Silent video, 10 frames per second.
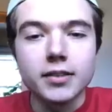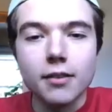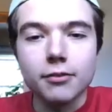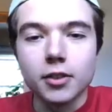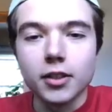
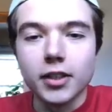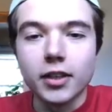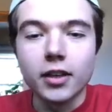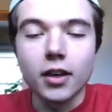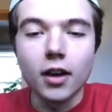definitely.
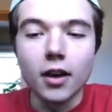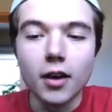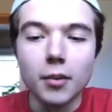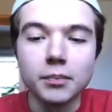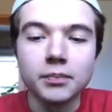
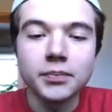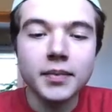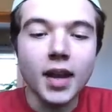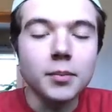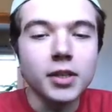
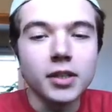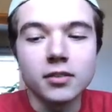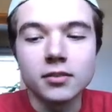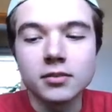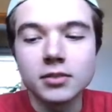I
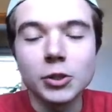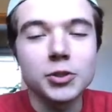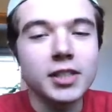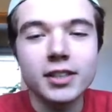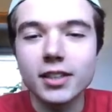mean, you
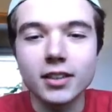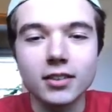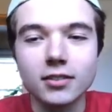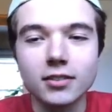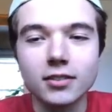see
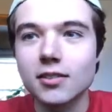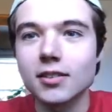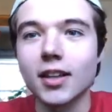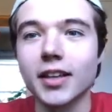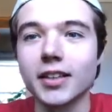things
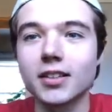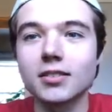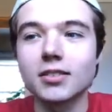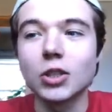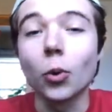like
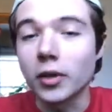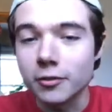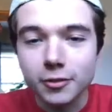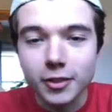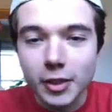coin
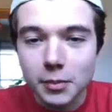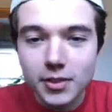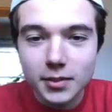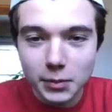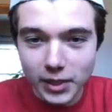
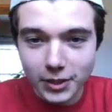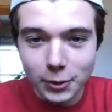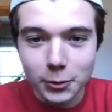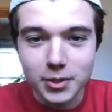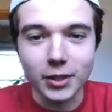flips being
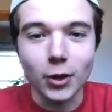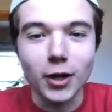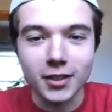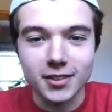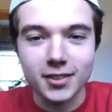used in
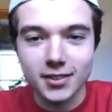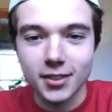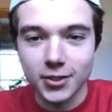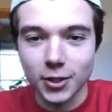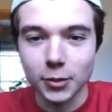caucuses to
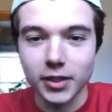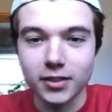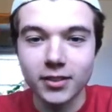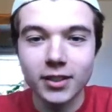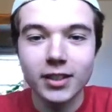
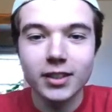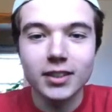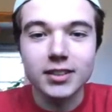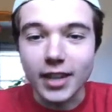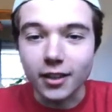determine
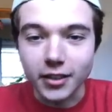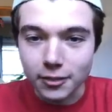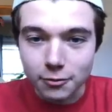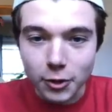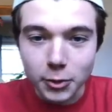
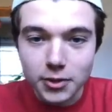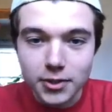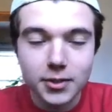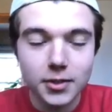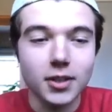delegate
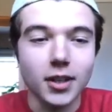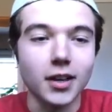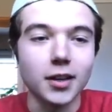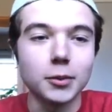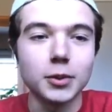votes,
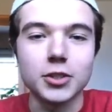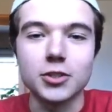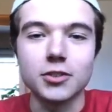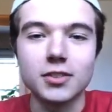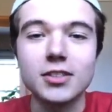which
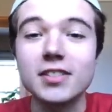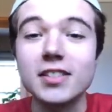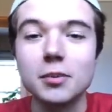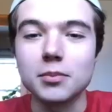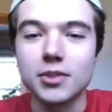
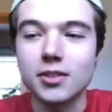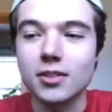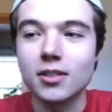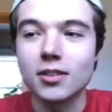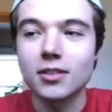seems
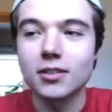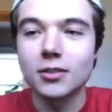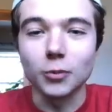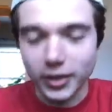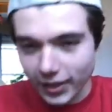
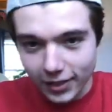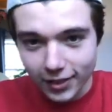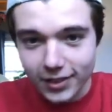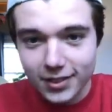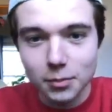
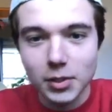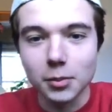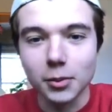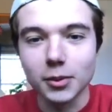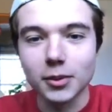ridiculous to
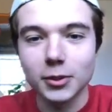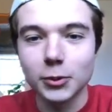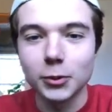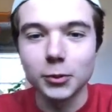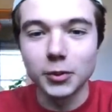people
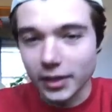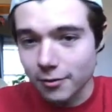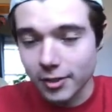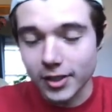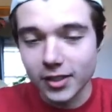who
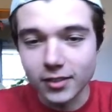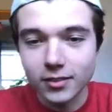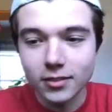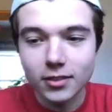live in